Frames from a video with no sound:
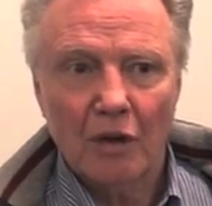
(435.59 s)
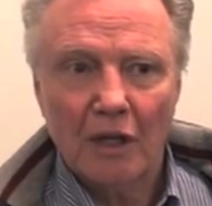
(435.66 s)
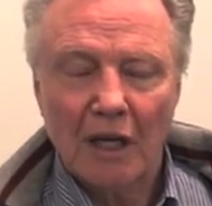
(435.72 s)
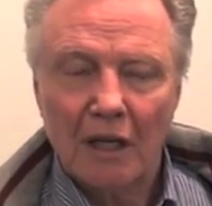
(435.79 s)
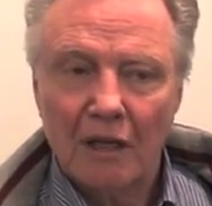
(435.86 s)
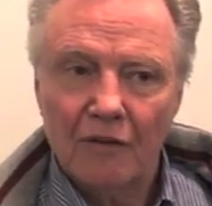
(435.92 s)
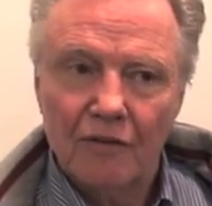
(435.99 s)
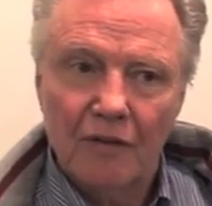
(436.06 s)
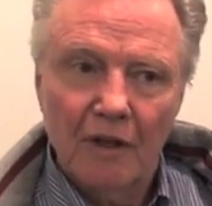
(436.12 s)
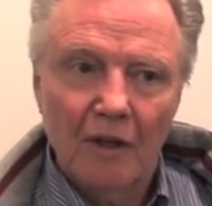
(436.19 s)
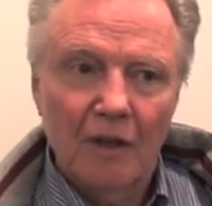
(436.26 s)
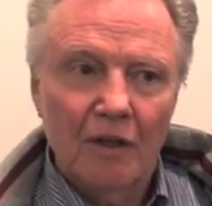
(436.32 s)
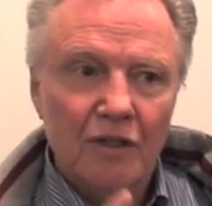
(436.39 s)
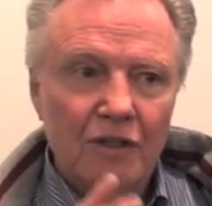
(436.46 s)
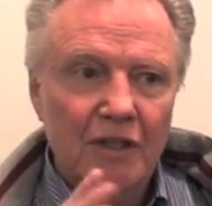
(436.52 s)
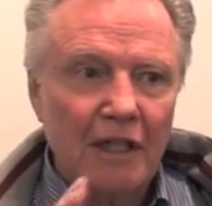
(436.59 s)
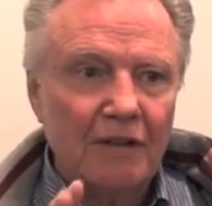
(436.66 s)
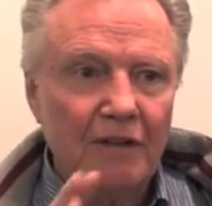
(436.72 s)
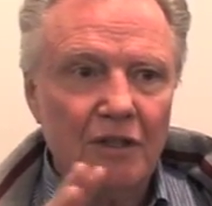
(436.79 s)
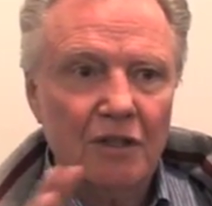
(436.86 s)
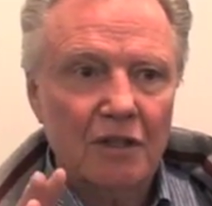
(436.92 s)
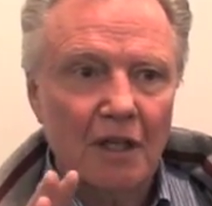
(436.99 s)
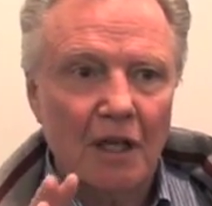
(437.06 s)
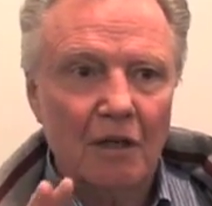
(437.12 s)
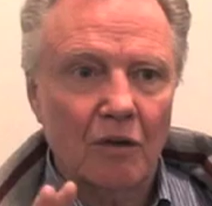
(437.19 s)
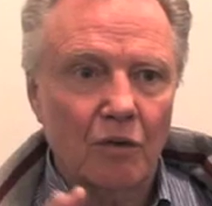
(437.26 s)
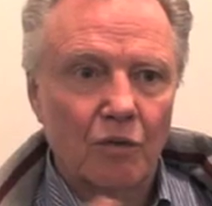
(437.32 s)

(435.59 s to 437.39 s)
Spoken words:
it kind of set the standard.